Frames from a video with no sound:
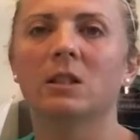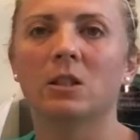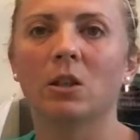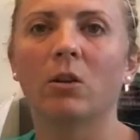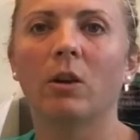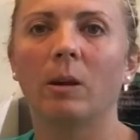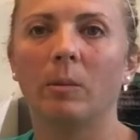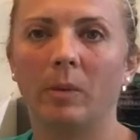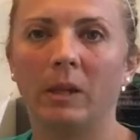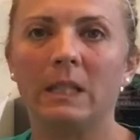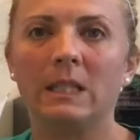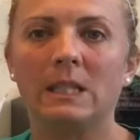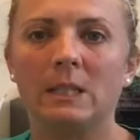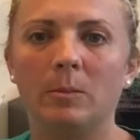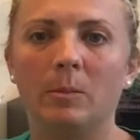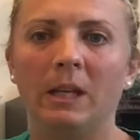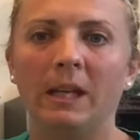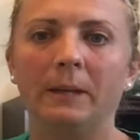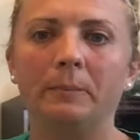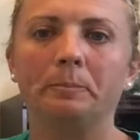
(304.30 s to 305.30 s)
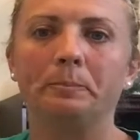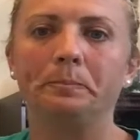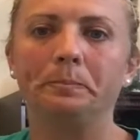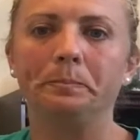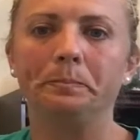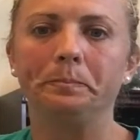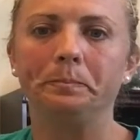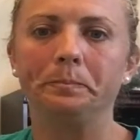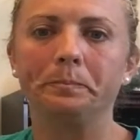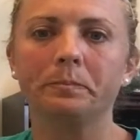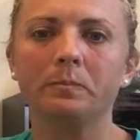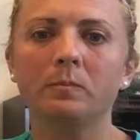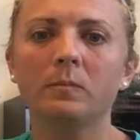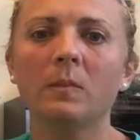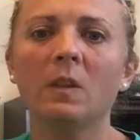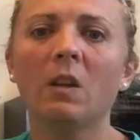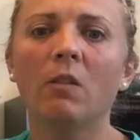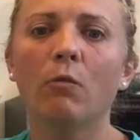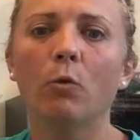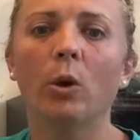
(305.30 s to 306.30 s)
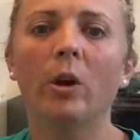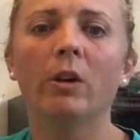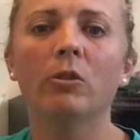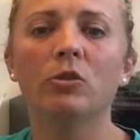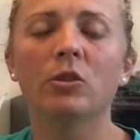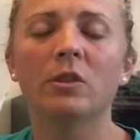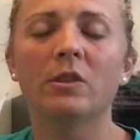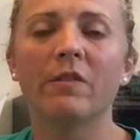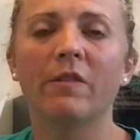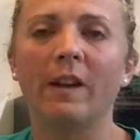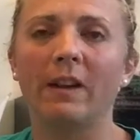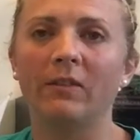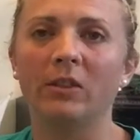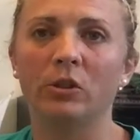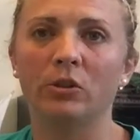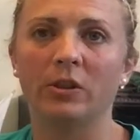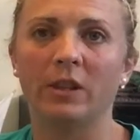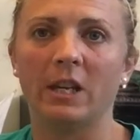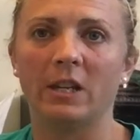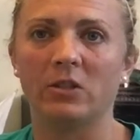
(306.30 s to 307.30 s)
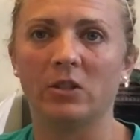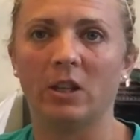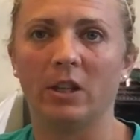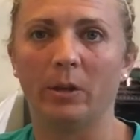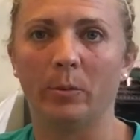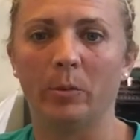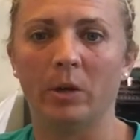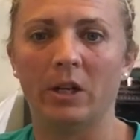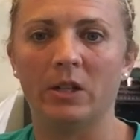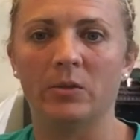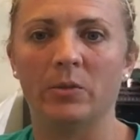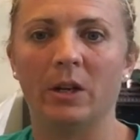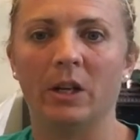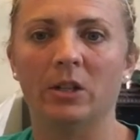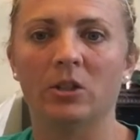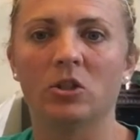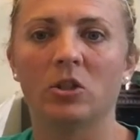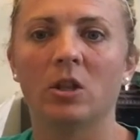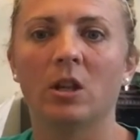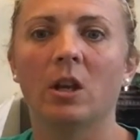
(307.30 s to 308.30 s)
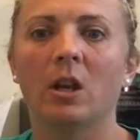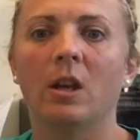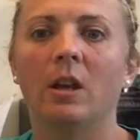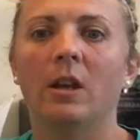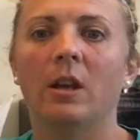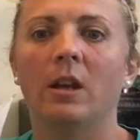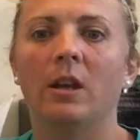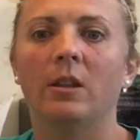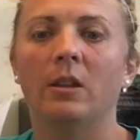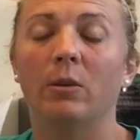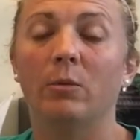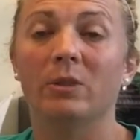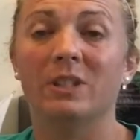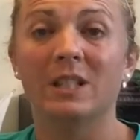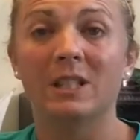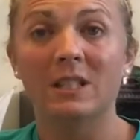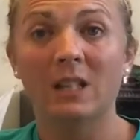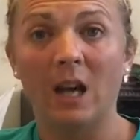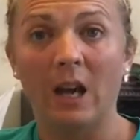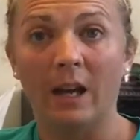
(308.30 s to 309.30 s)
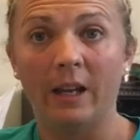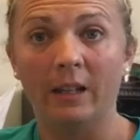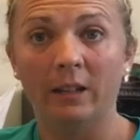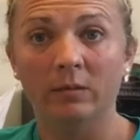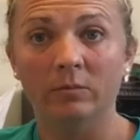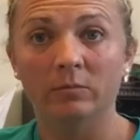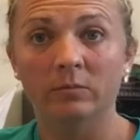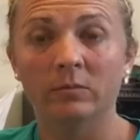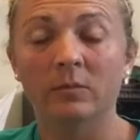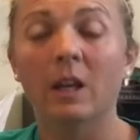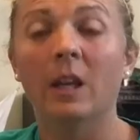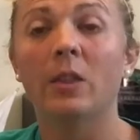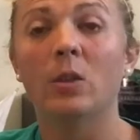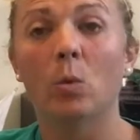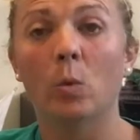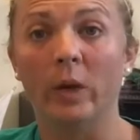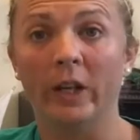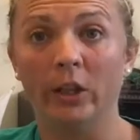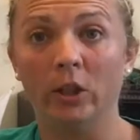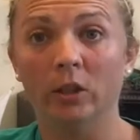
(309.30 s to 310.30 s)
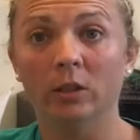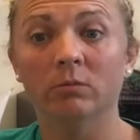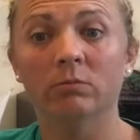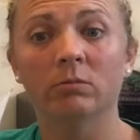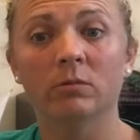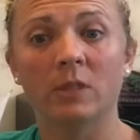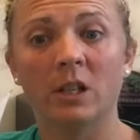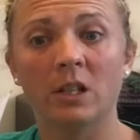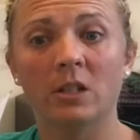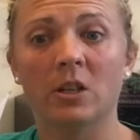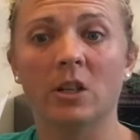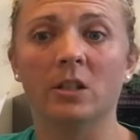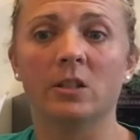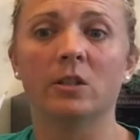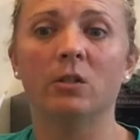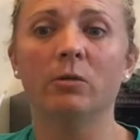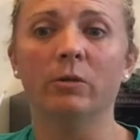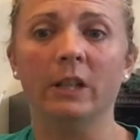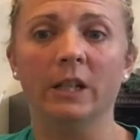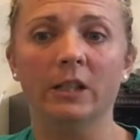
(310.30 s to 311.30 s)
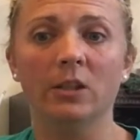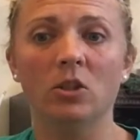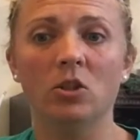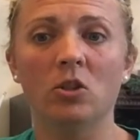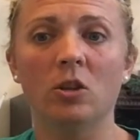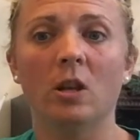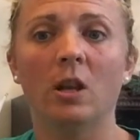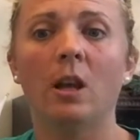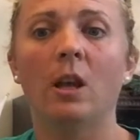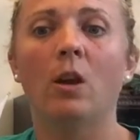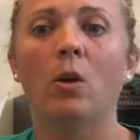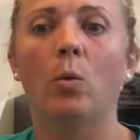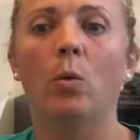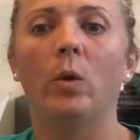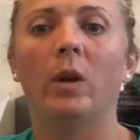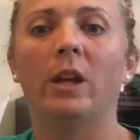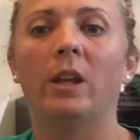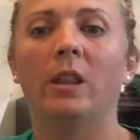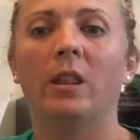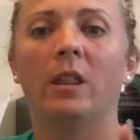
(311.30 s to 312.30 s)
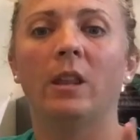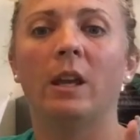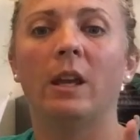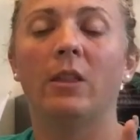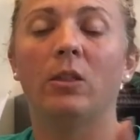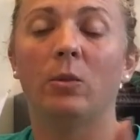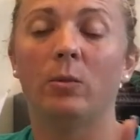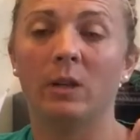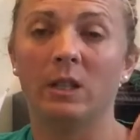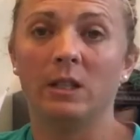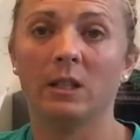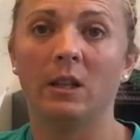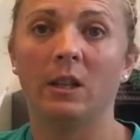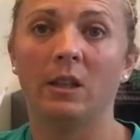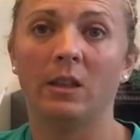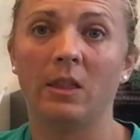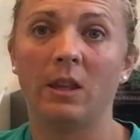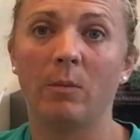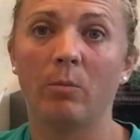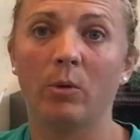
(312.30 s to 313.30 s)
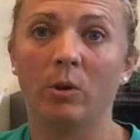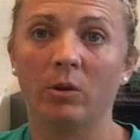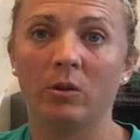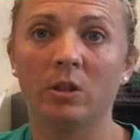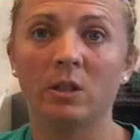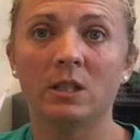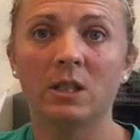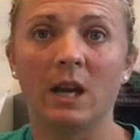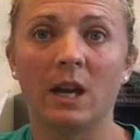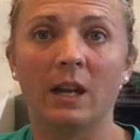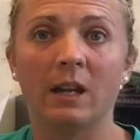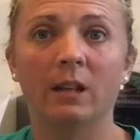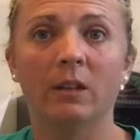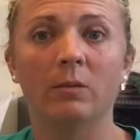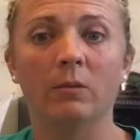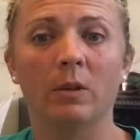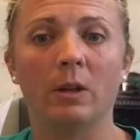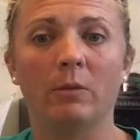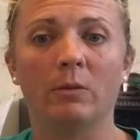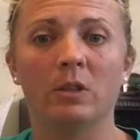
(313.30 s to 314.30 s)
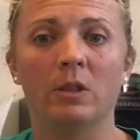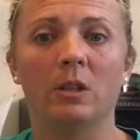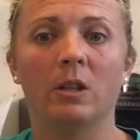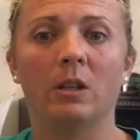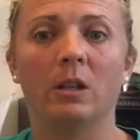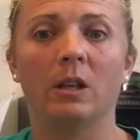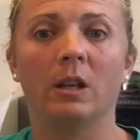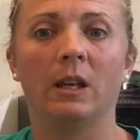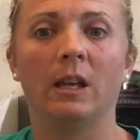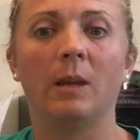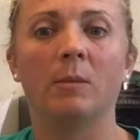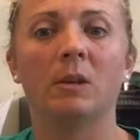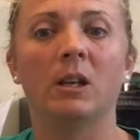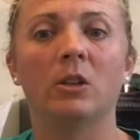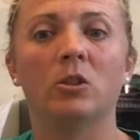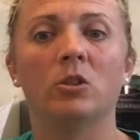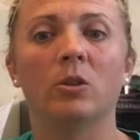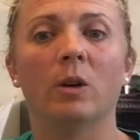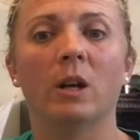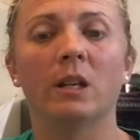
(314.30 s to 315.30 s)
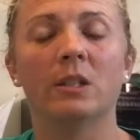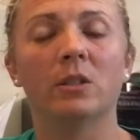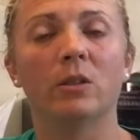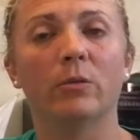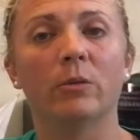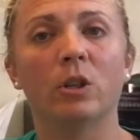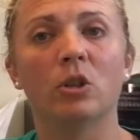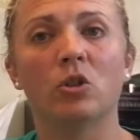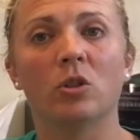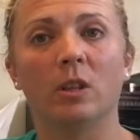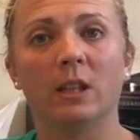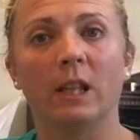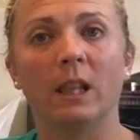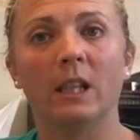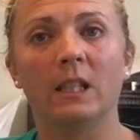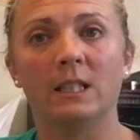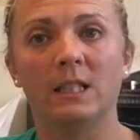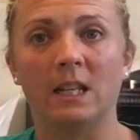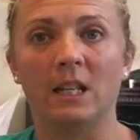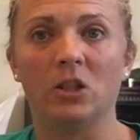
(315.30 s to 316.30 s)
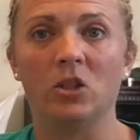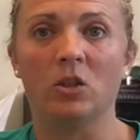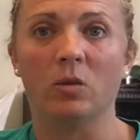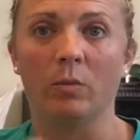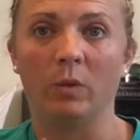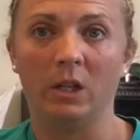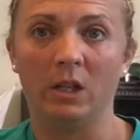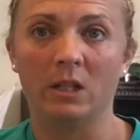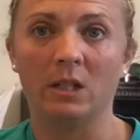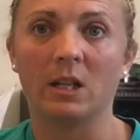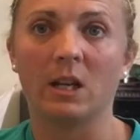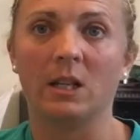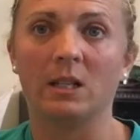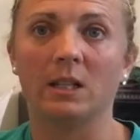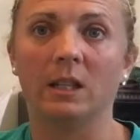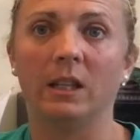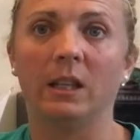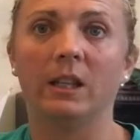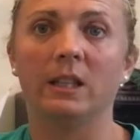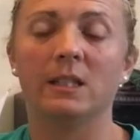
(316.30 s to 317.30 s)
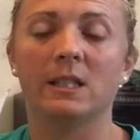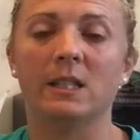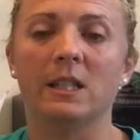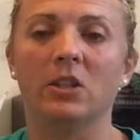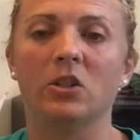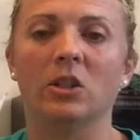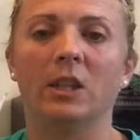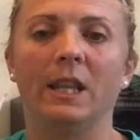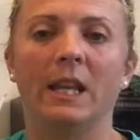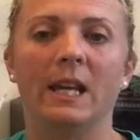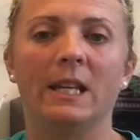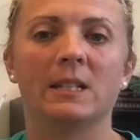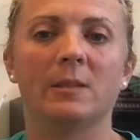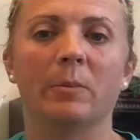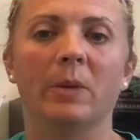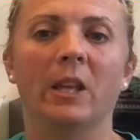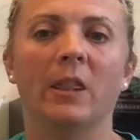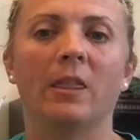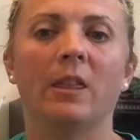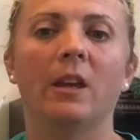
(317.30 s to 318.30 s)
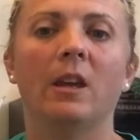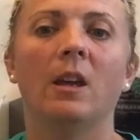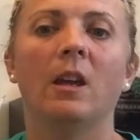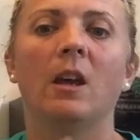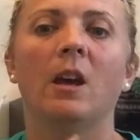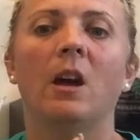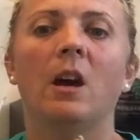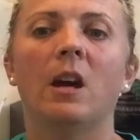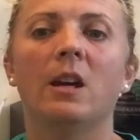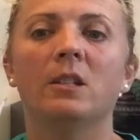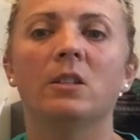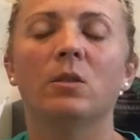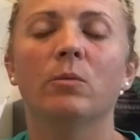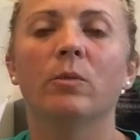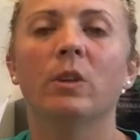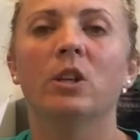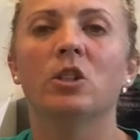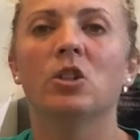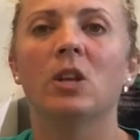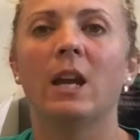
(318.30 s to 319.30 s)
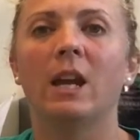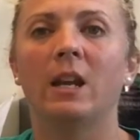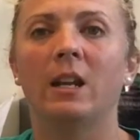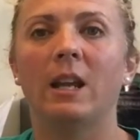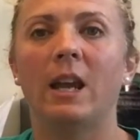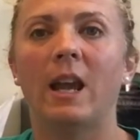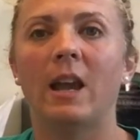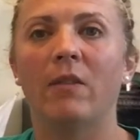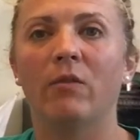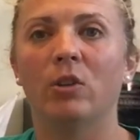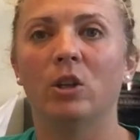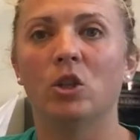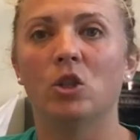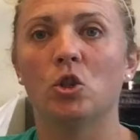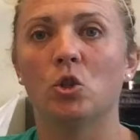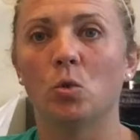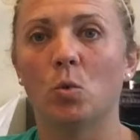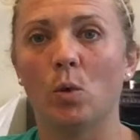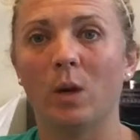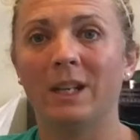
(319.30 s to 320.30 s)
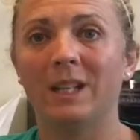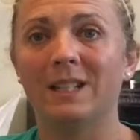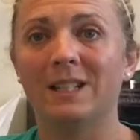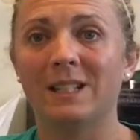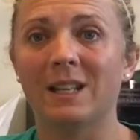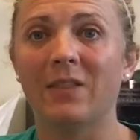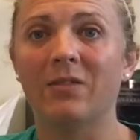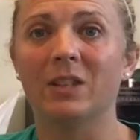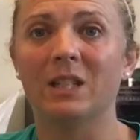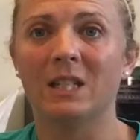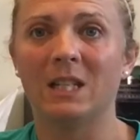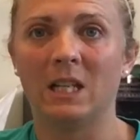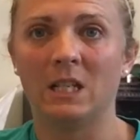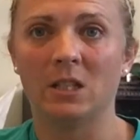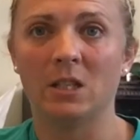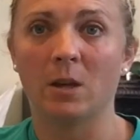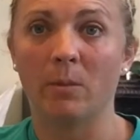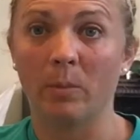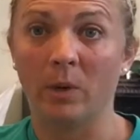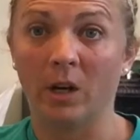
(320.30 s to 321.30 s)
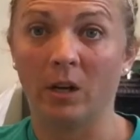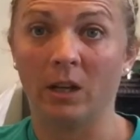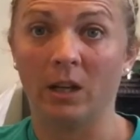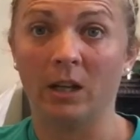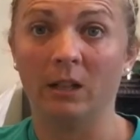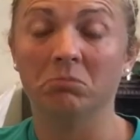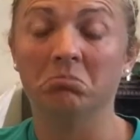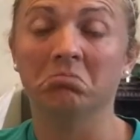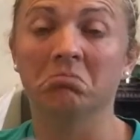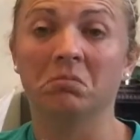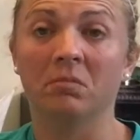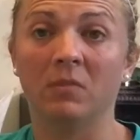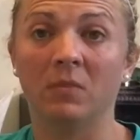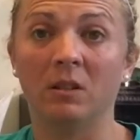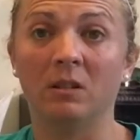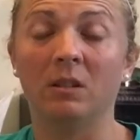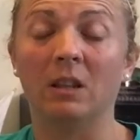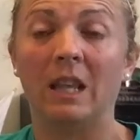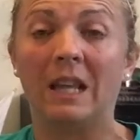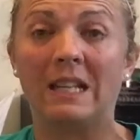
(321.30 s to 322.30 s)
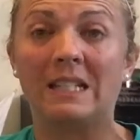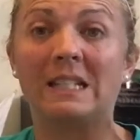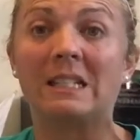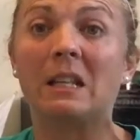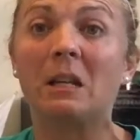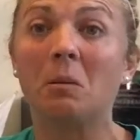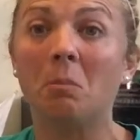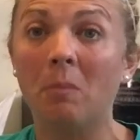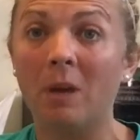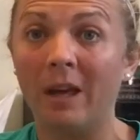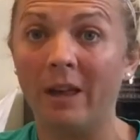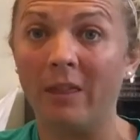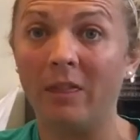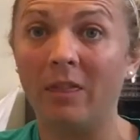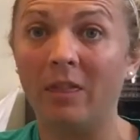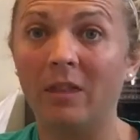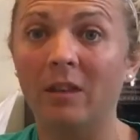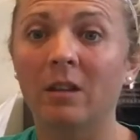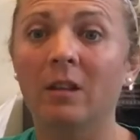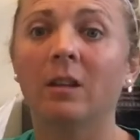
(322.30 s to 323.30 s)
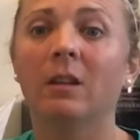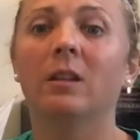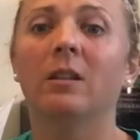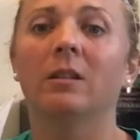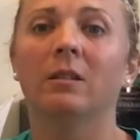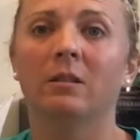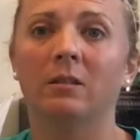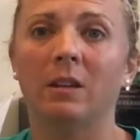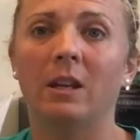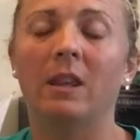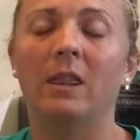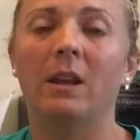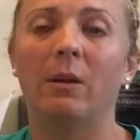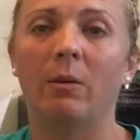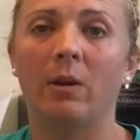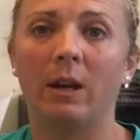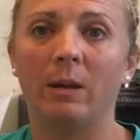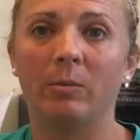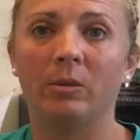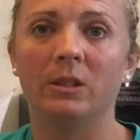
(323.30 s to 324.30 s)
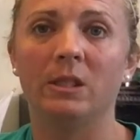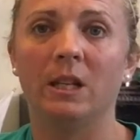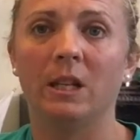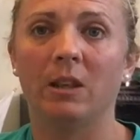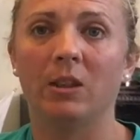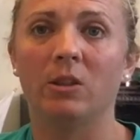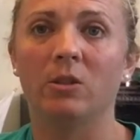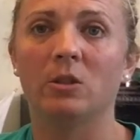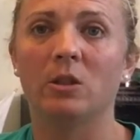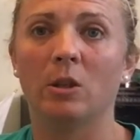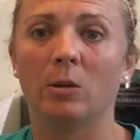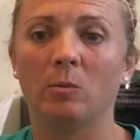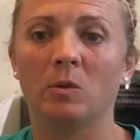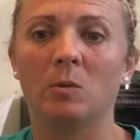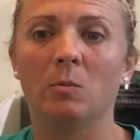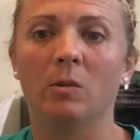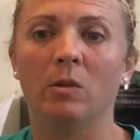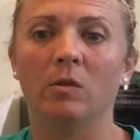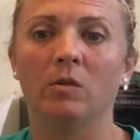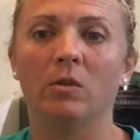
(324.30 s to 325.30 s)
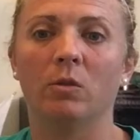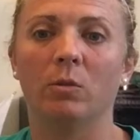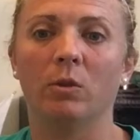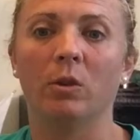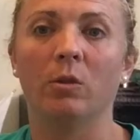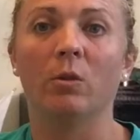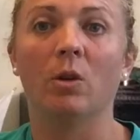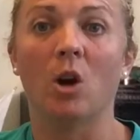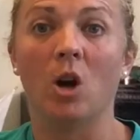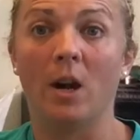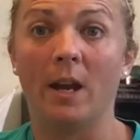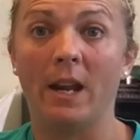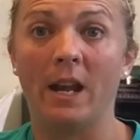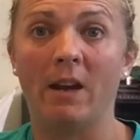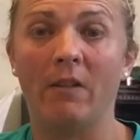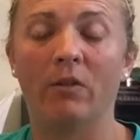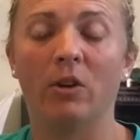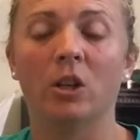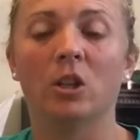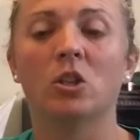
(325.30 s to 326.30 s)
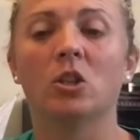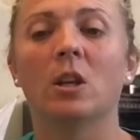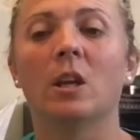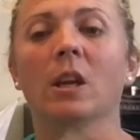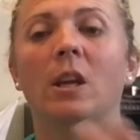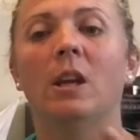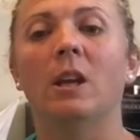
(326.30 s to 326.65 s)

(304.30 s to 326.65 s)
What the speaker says: It's a great place to be. $400,000 to $500,000 price range. There was a tie, and the winner is Austin Ridge. And the reason that they broke the tie, it came down to Austin Ridge or Leland Station. We discussed Leland Station last month. Austin Ridge had averaged 27 days on market, less than a month, and they were able to get those homes moved through on average.